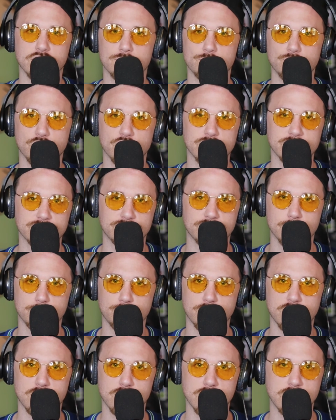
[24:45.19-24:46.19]
Good Morning
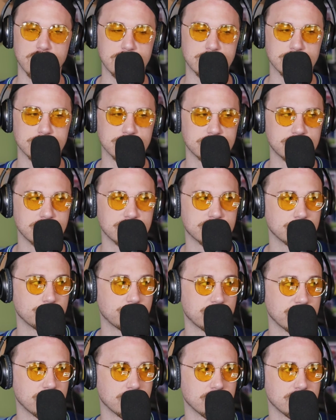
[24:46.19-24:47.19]
Football, has
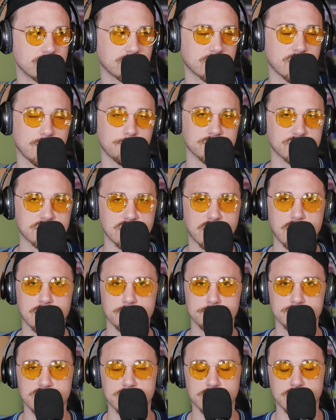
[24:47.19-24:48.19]
disappeared a couple
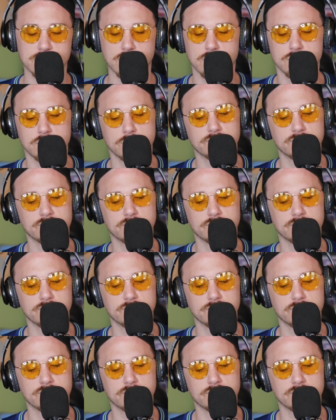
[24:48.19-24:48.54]
times.